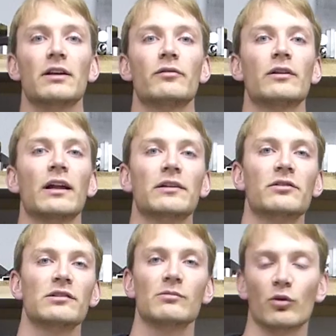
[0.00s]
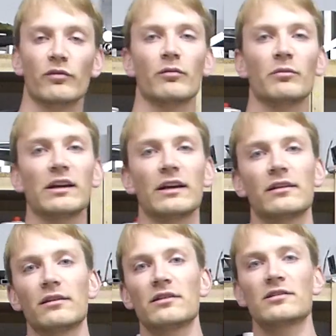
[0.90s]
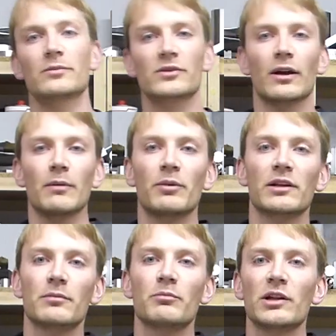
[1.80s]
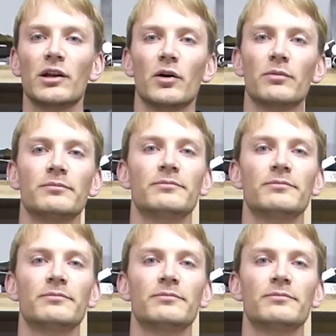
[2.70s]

If you'd like to see more from me, hit the subscribe button below.